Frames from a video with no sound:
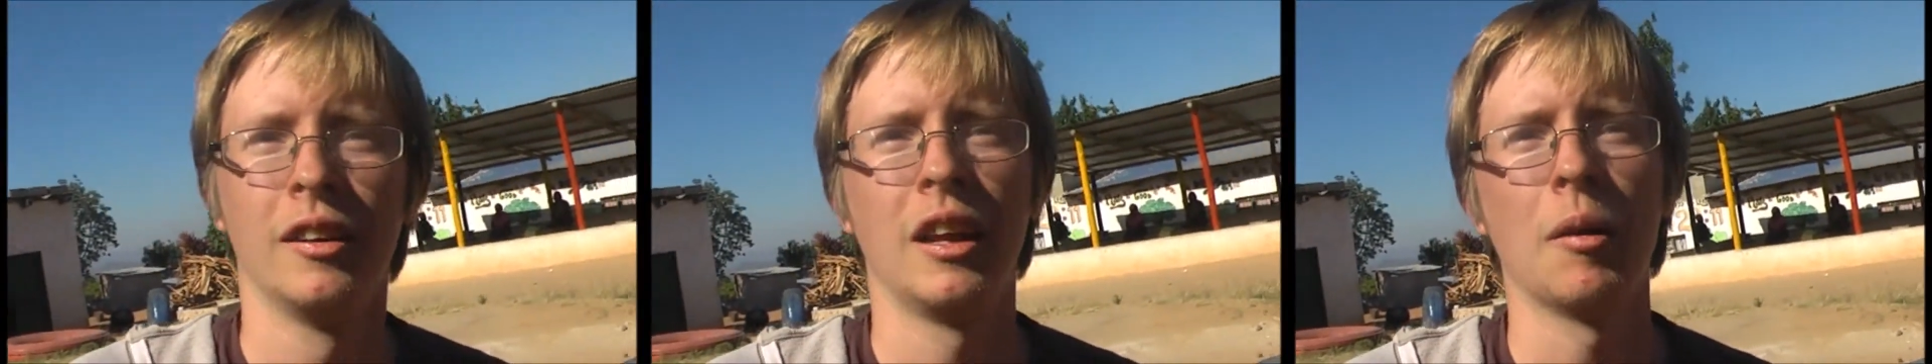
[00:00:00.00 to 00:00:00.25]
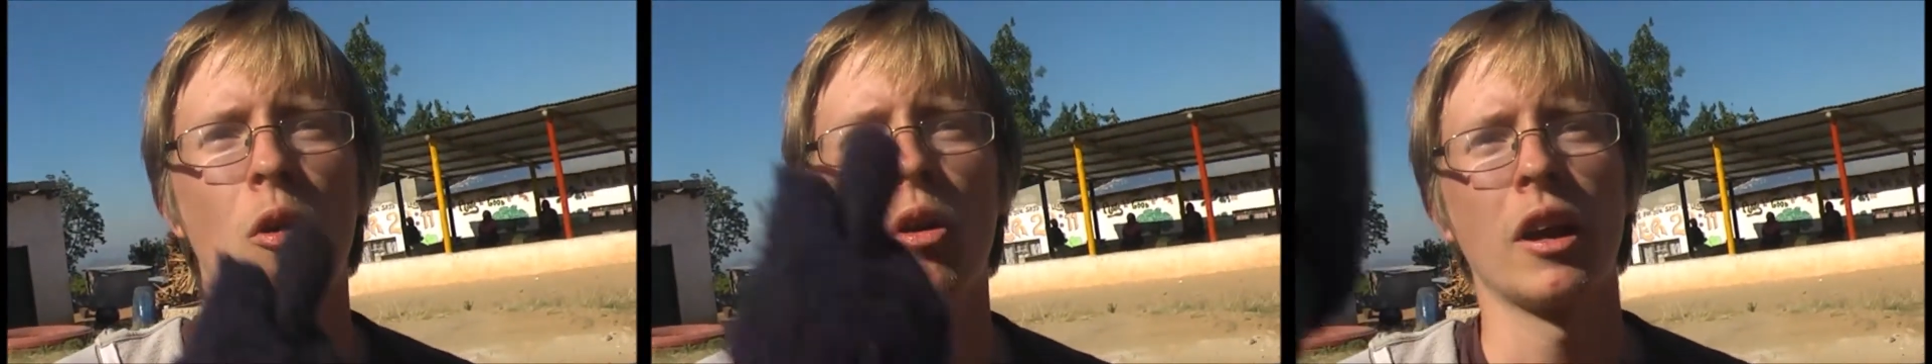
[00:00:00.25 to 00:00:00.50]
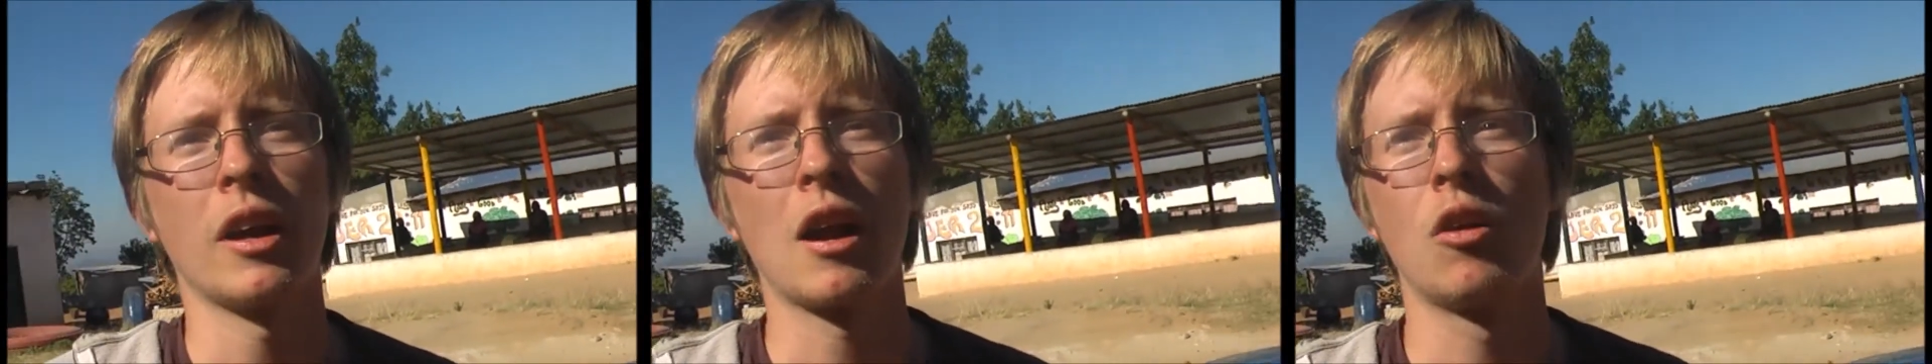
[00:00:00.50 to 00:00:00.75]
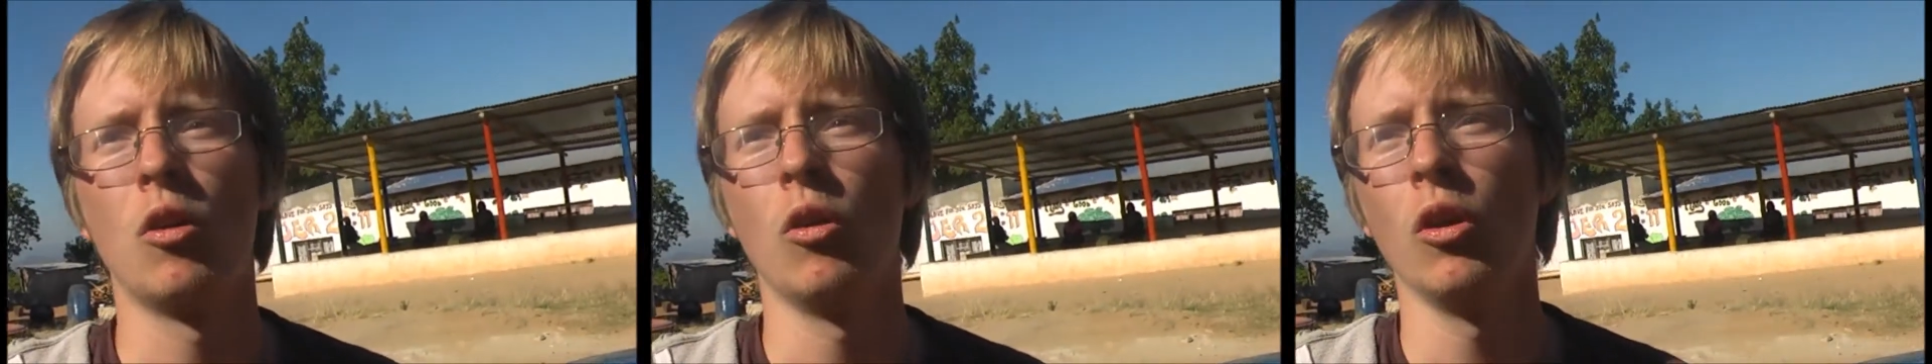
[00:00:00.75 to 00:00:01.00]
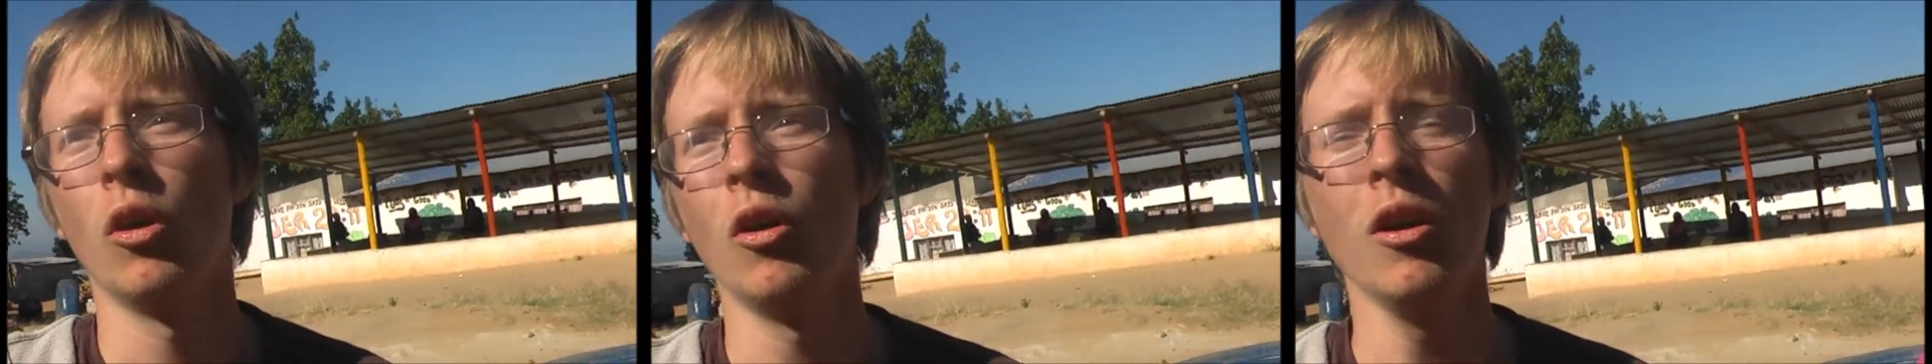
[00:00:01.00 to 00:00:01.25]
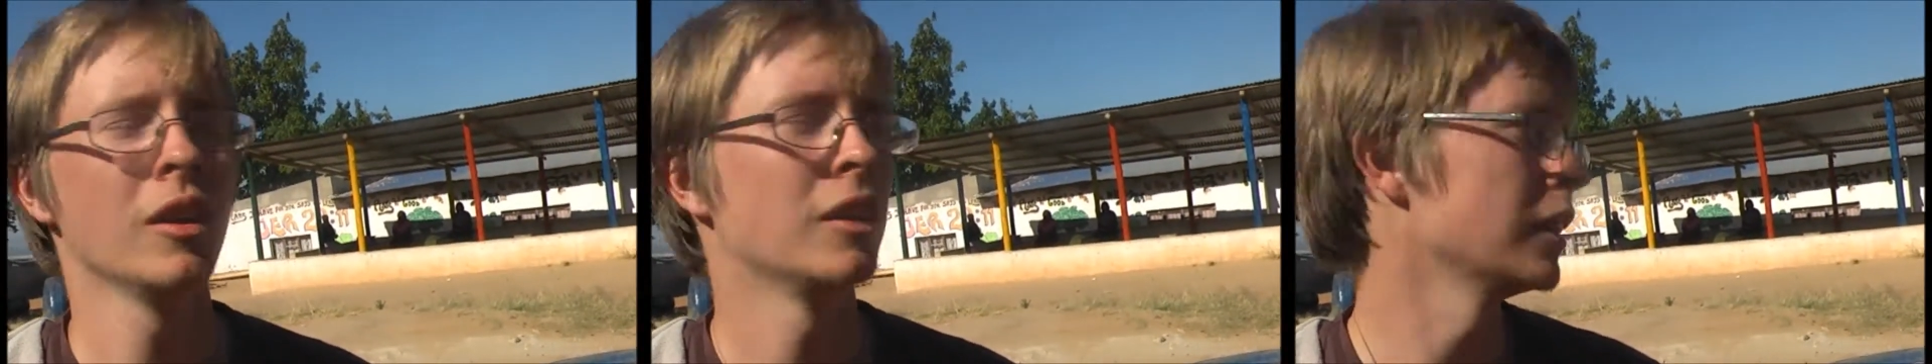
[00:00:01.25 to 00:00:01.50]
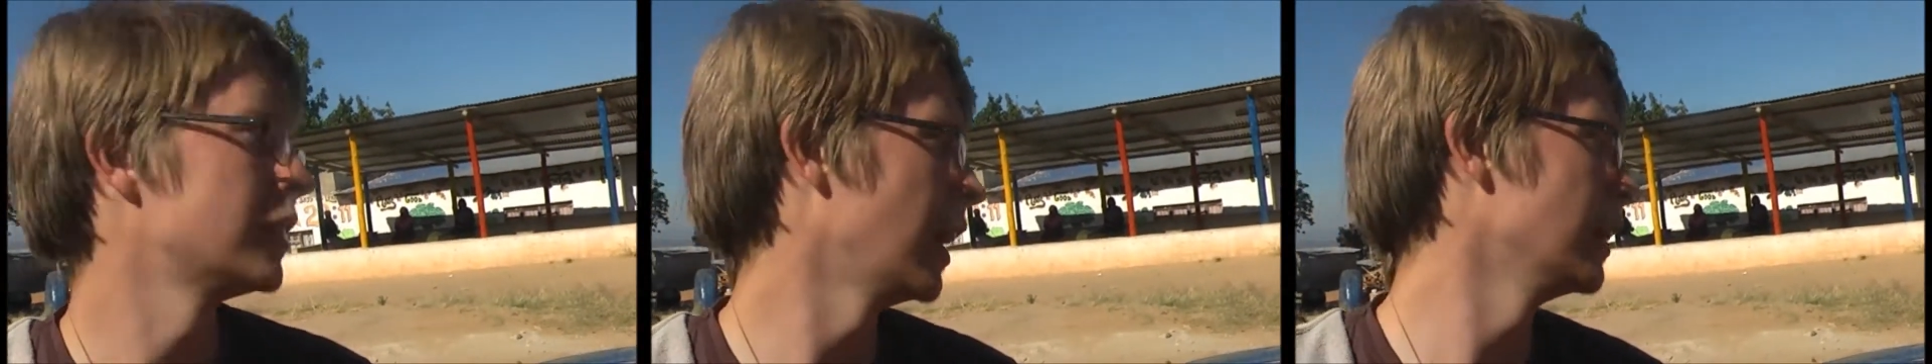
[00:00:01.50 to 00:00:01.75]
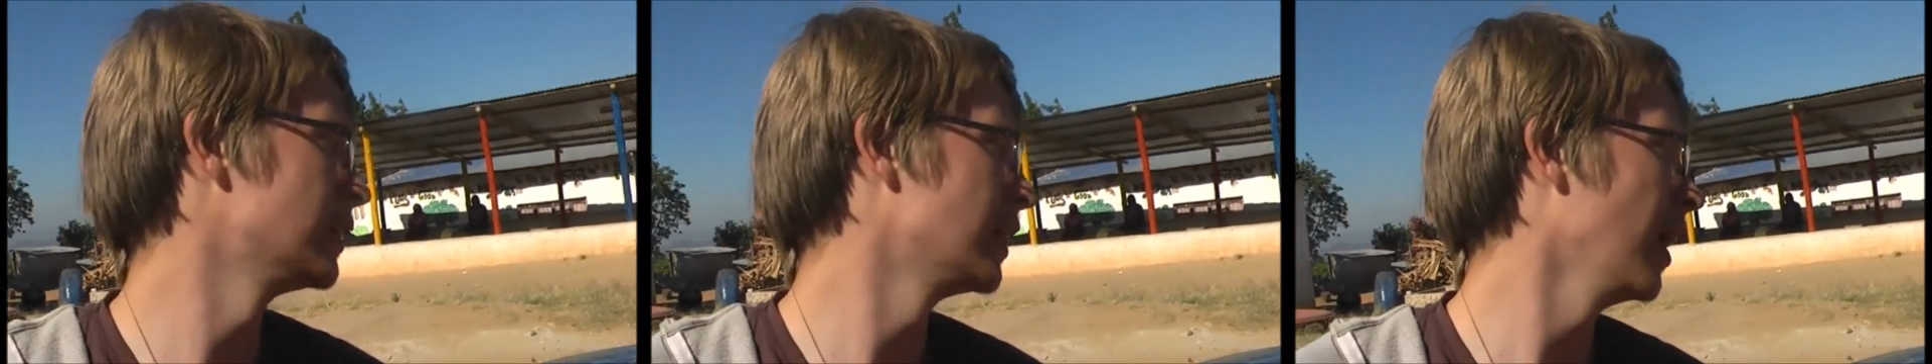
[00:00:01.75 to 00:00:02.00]
Niabonga kakulu,
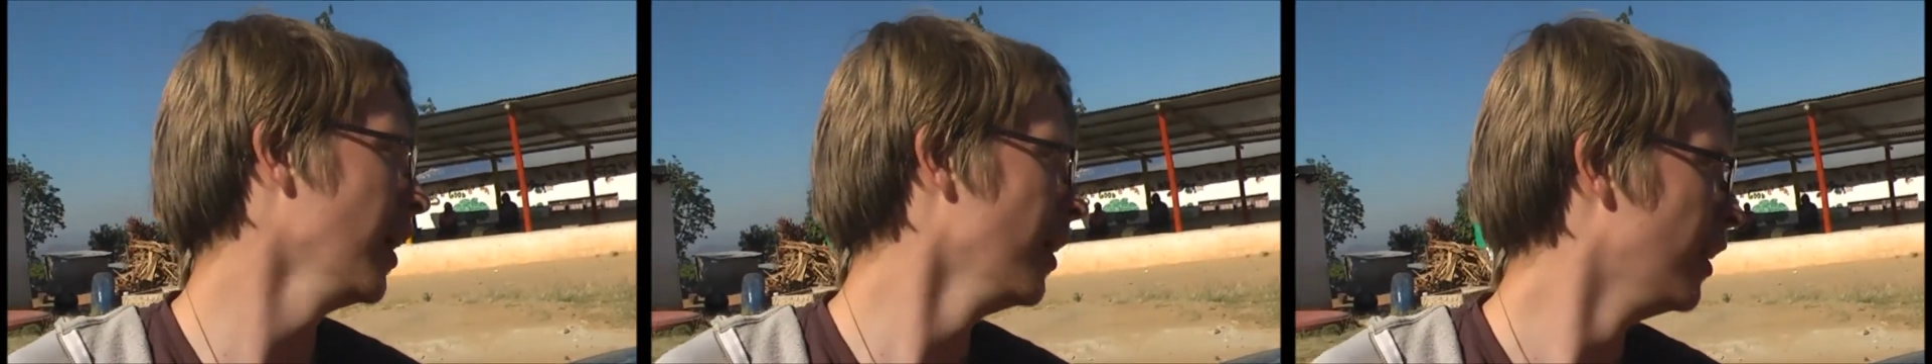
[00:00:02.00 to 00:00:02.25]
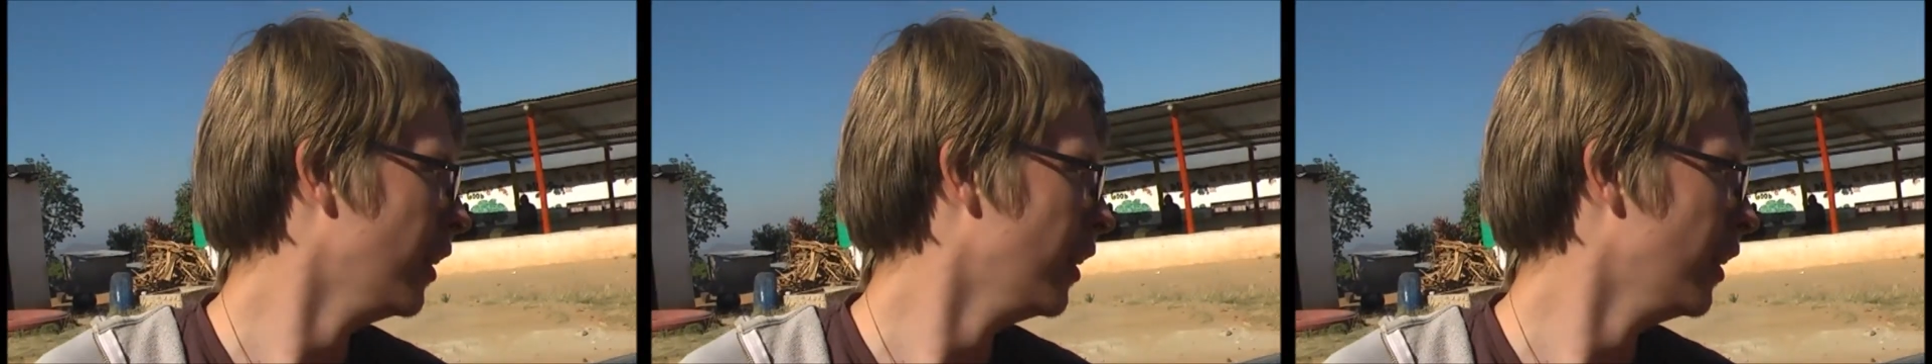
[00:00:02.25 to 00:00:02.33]
niatansa.